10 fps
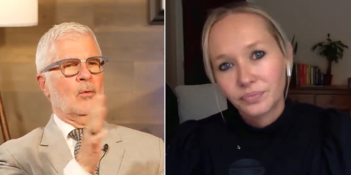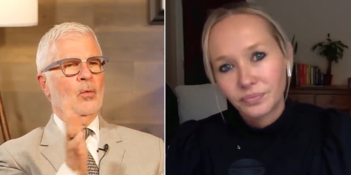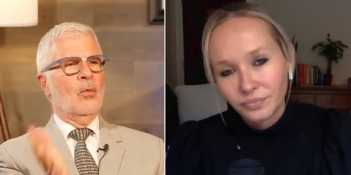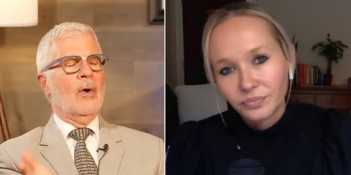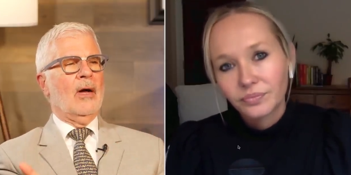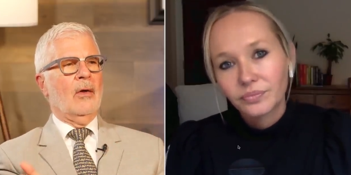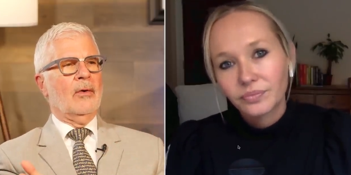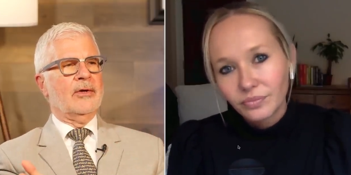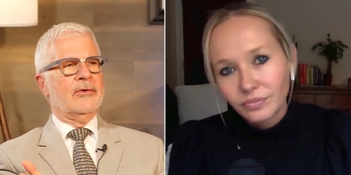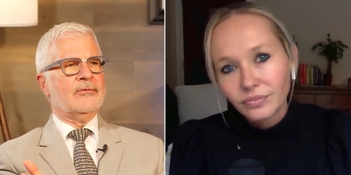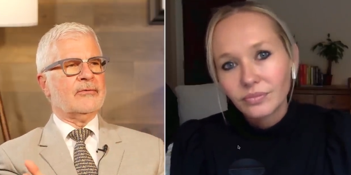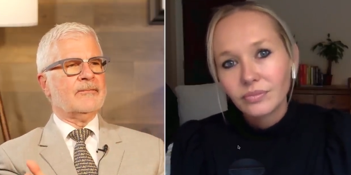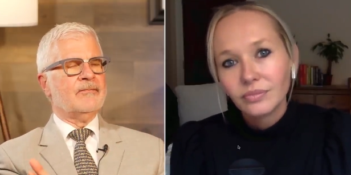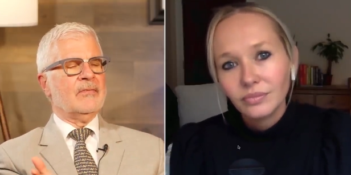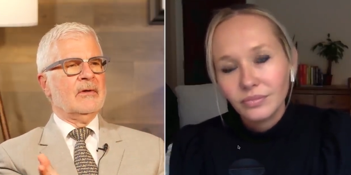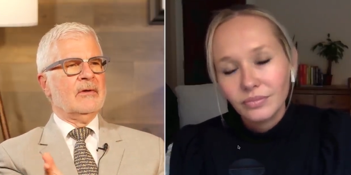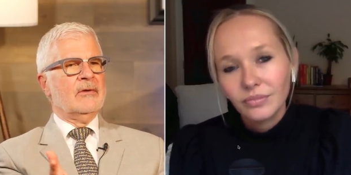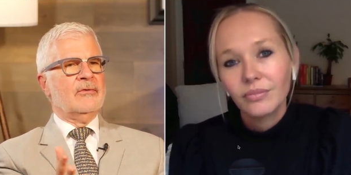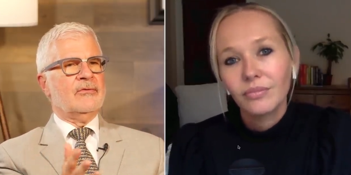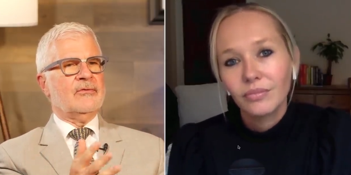Speaker 1: wellness.
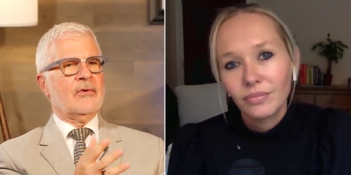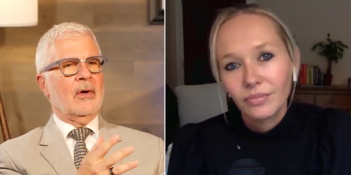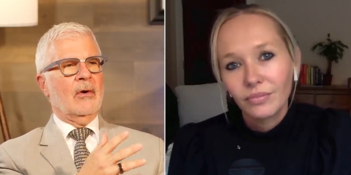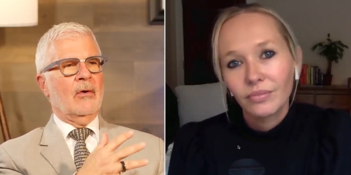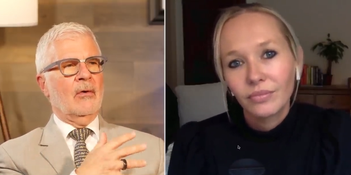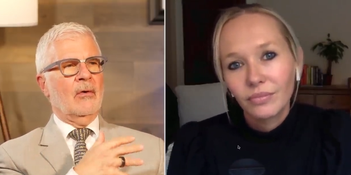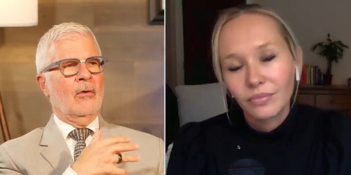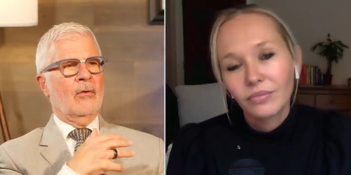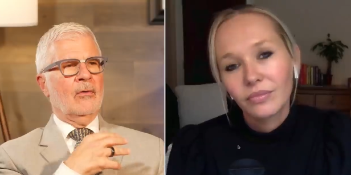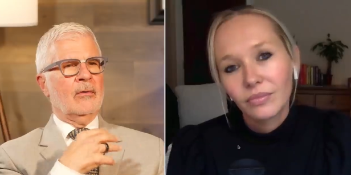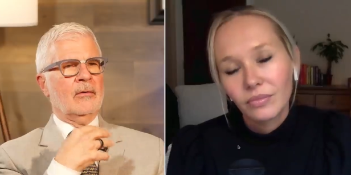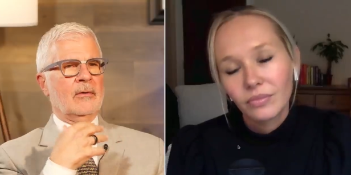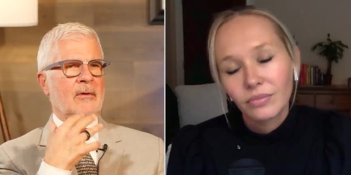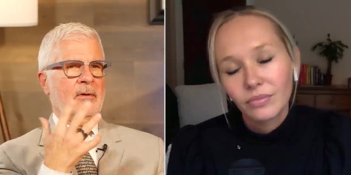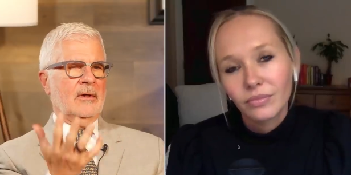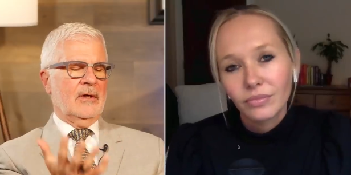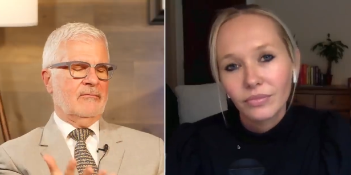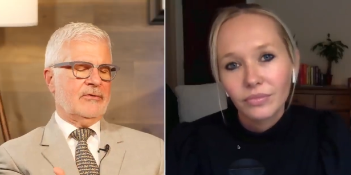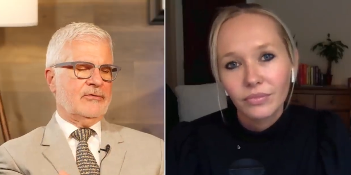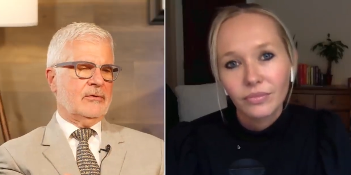So, give
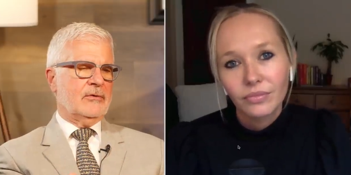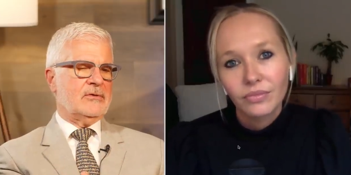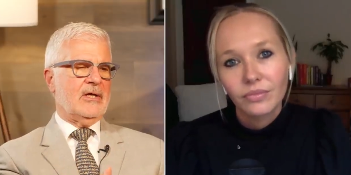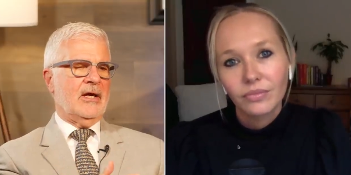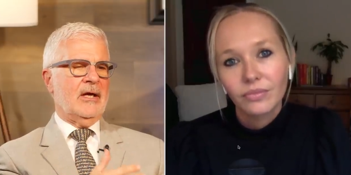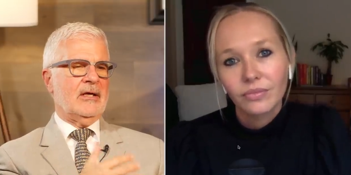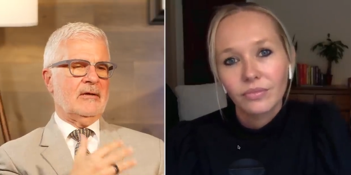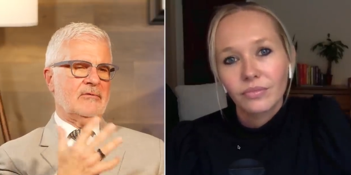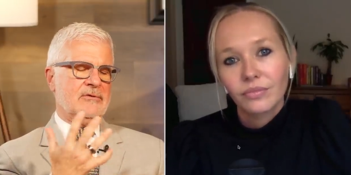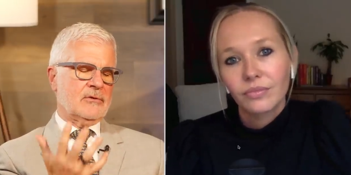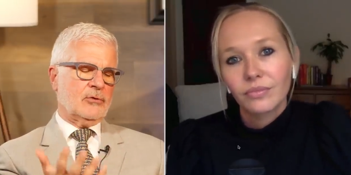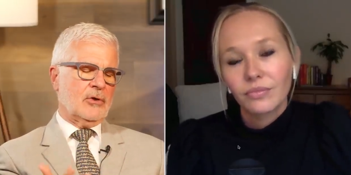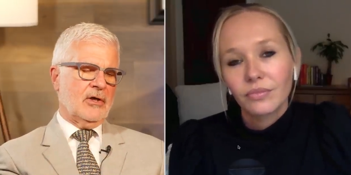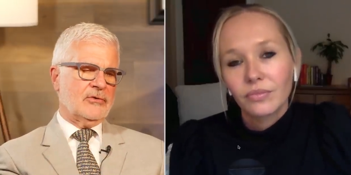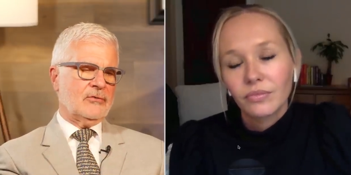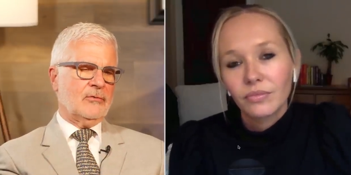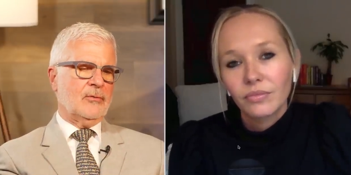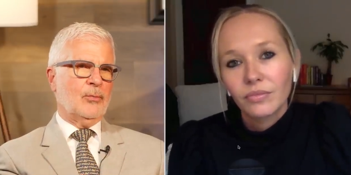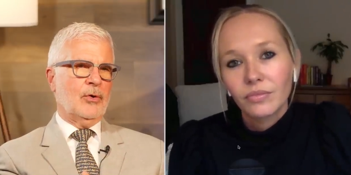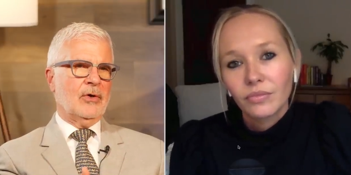us your take, give us the thoughts of the
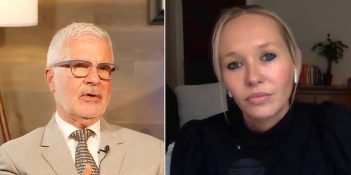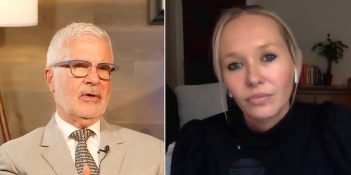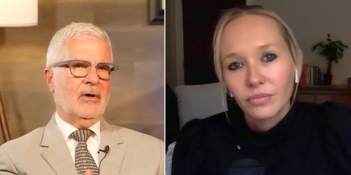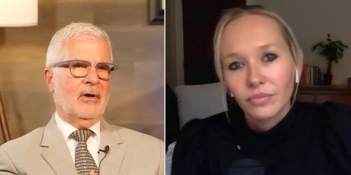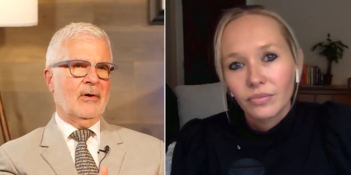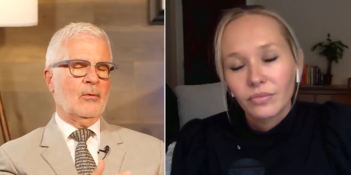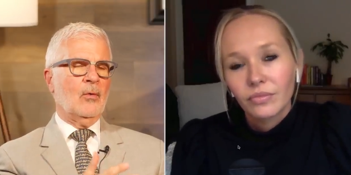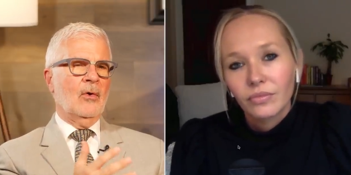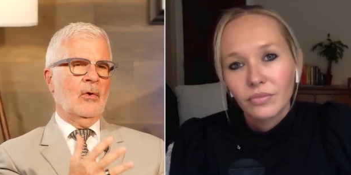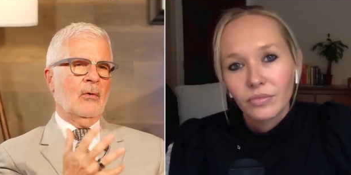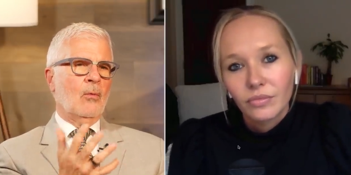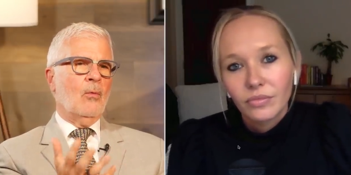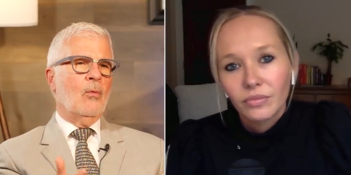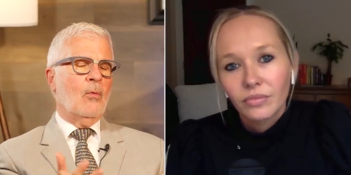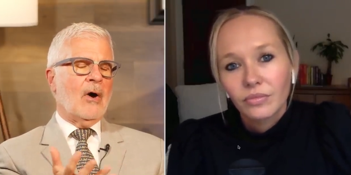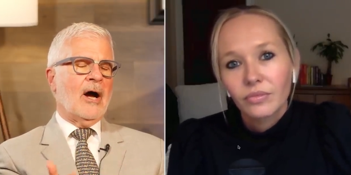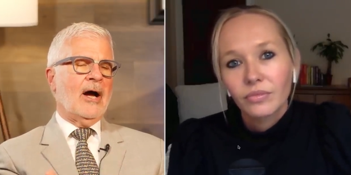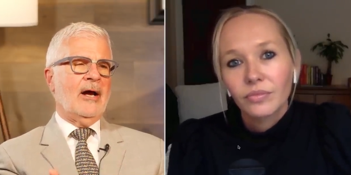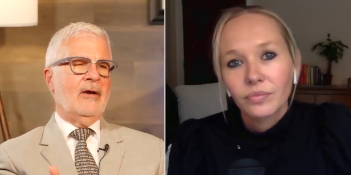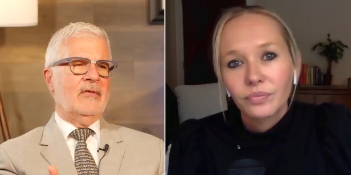book on
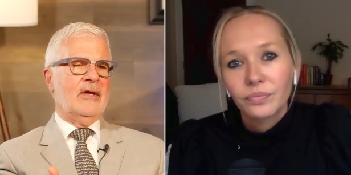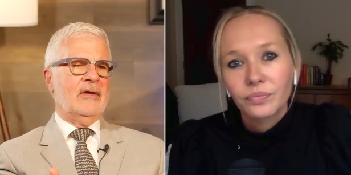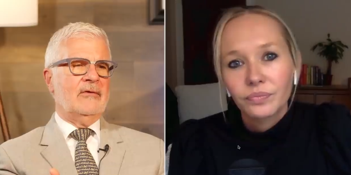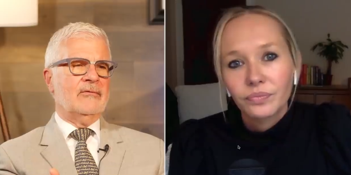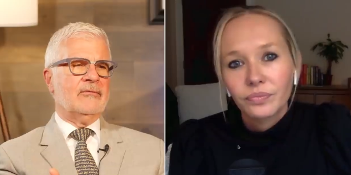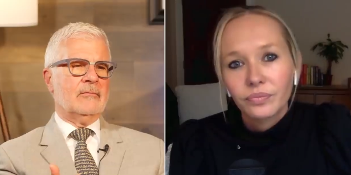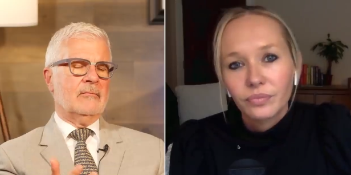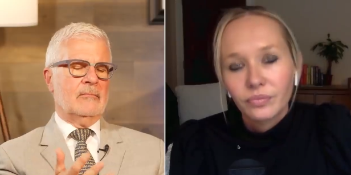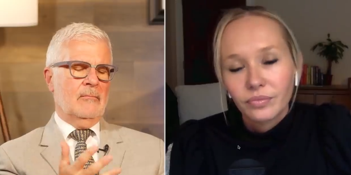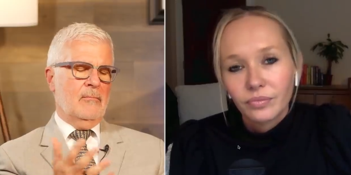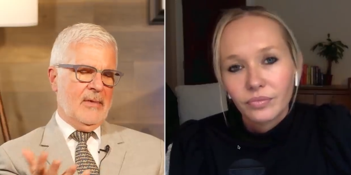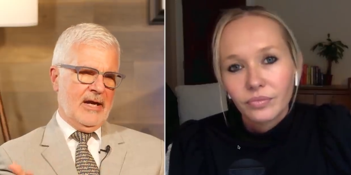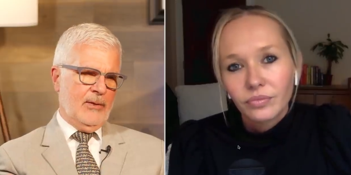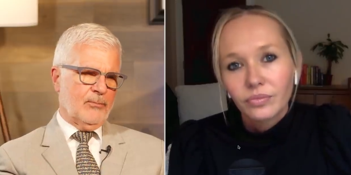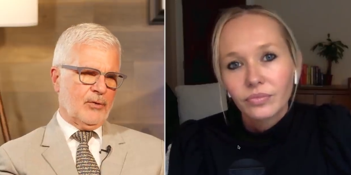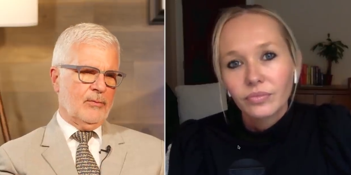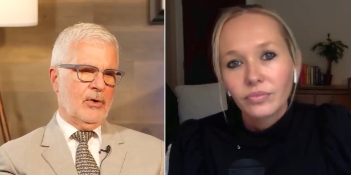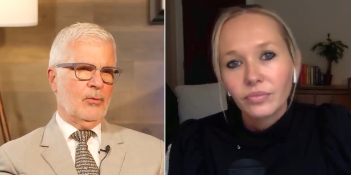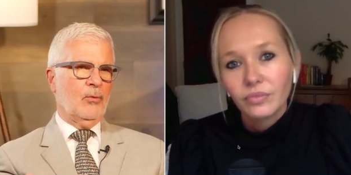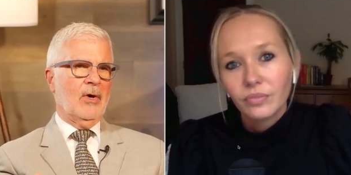why these may
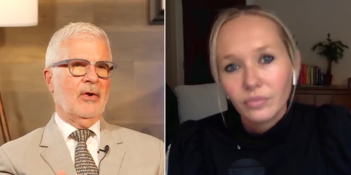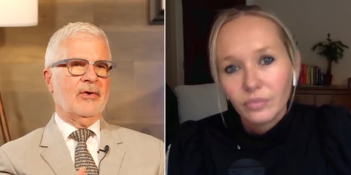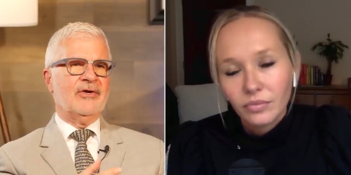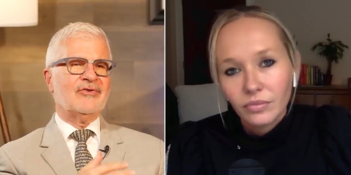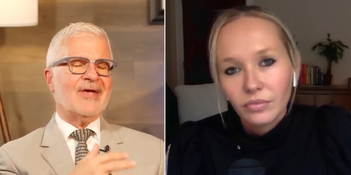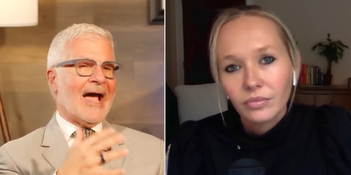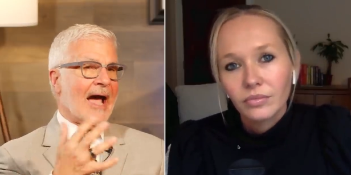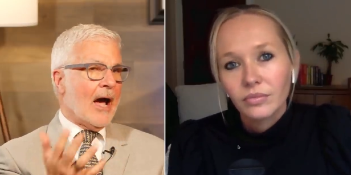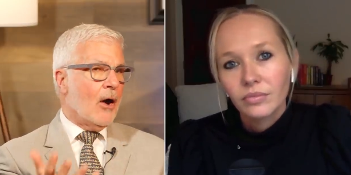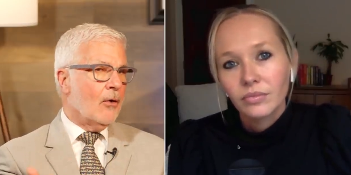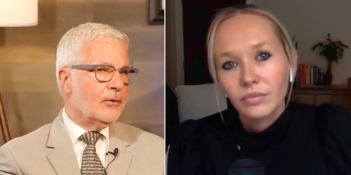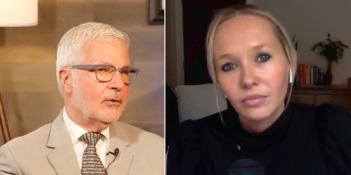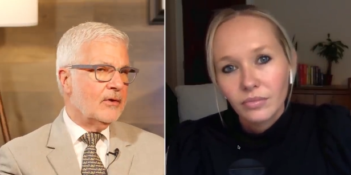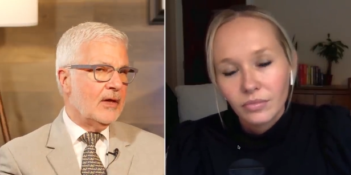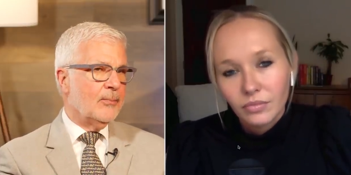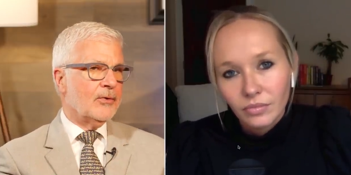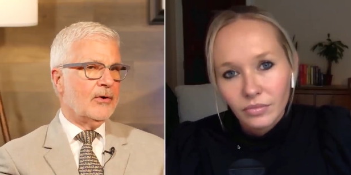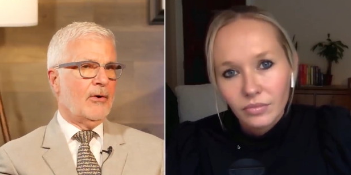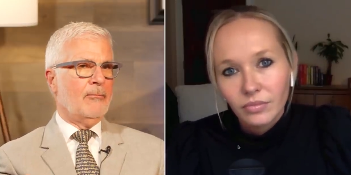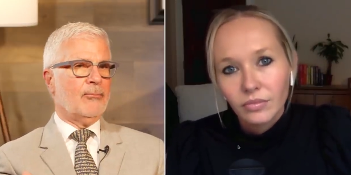promote wellness, how do they
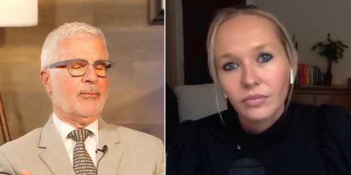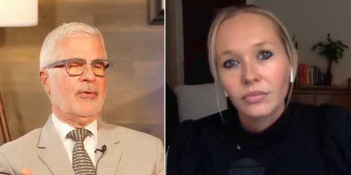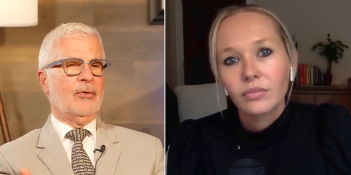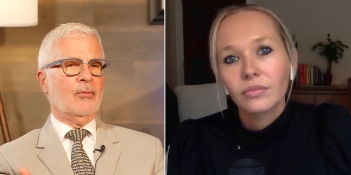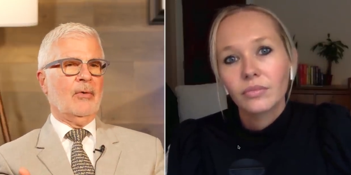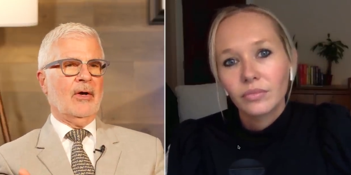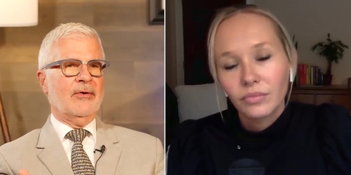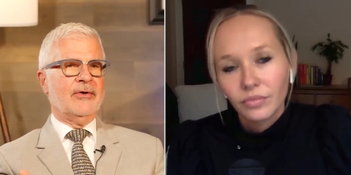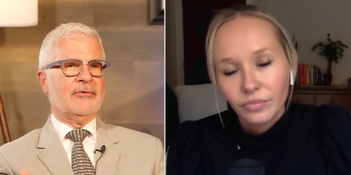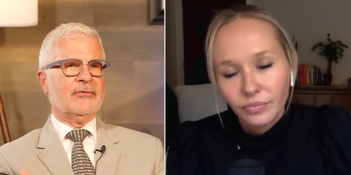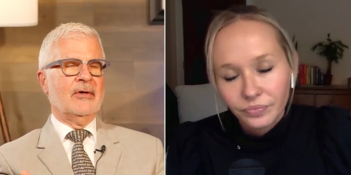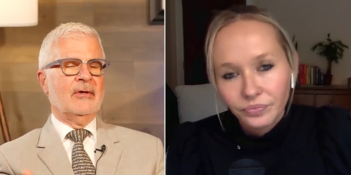promote wellness,